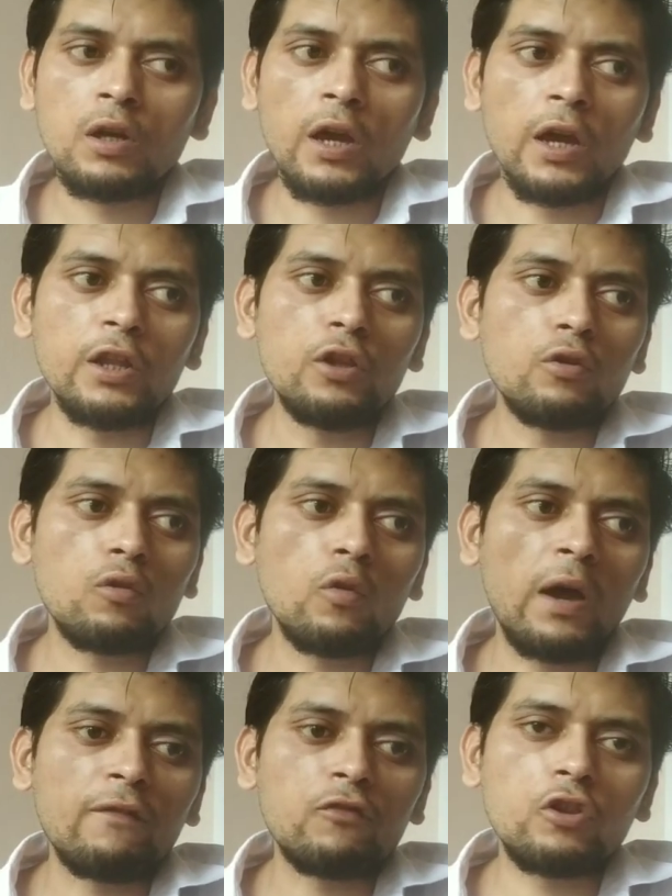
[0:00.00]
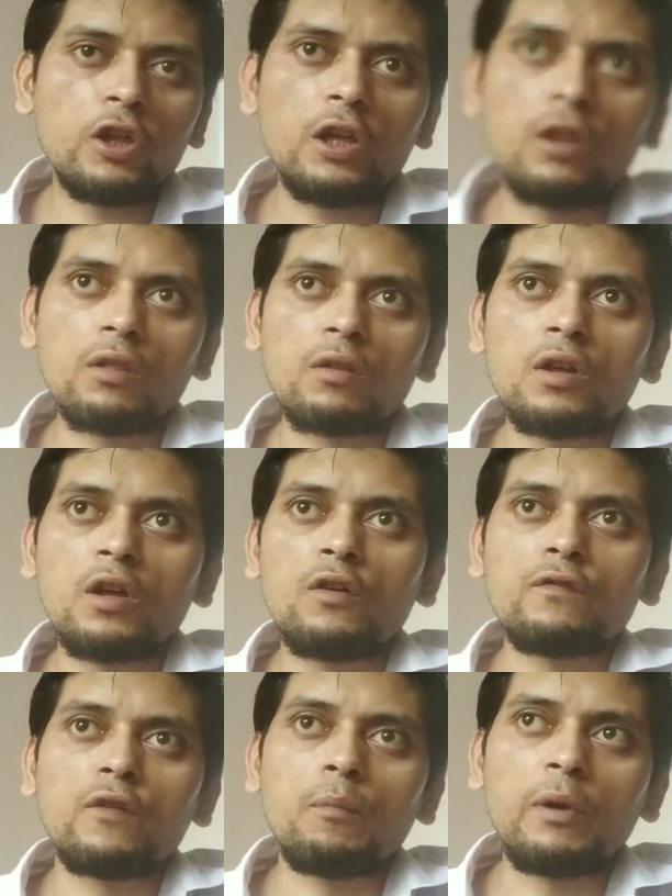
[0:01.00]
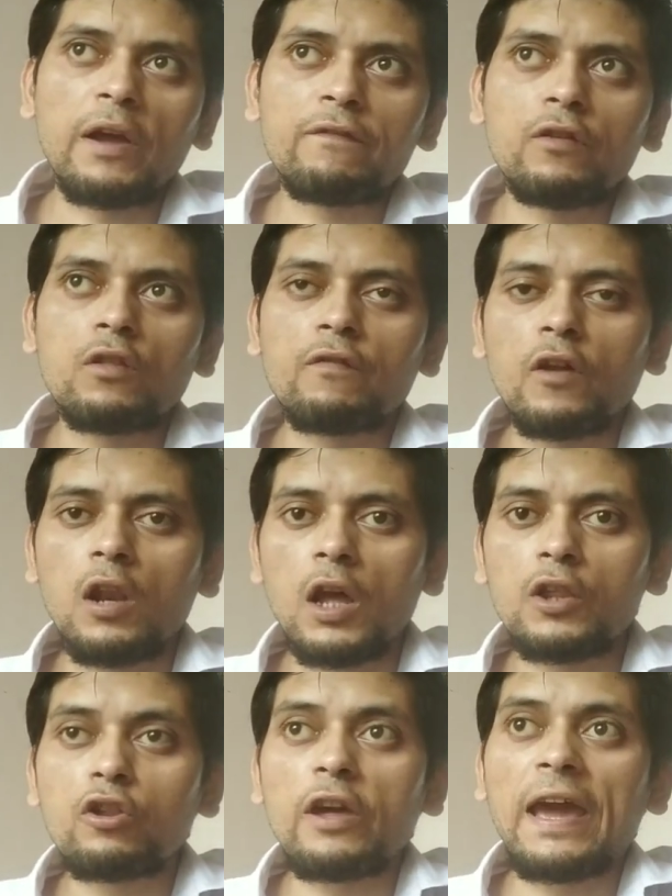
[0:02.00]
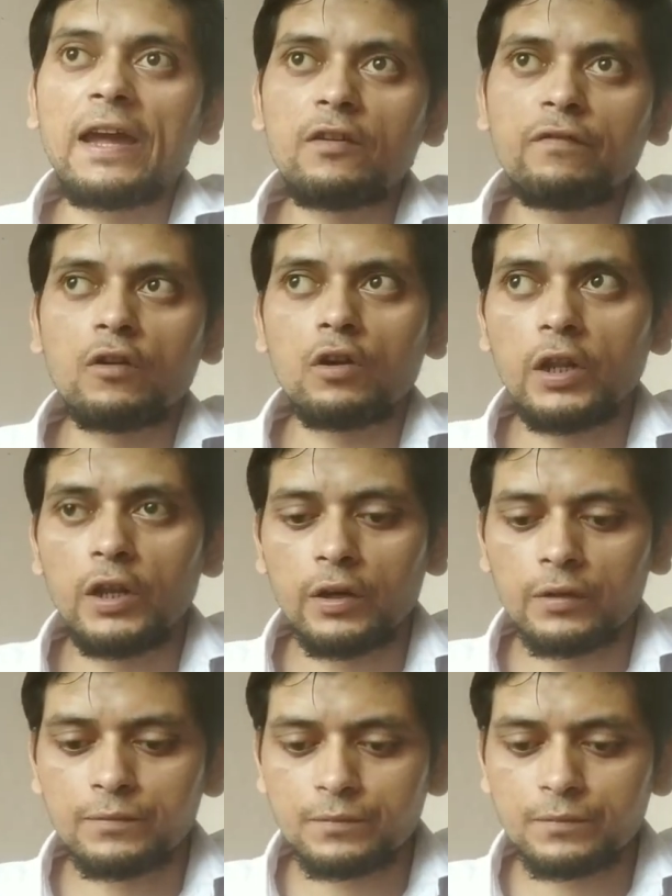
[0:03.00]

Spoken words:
and he used to have cheese for breakfast, for lunch and for dinner.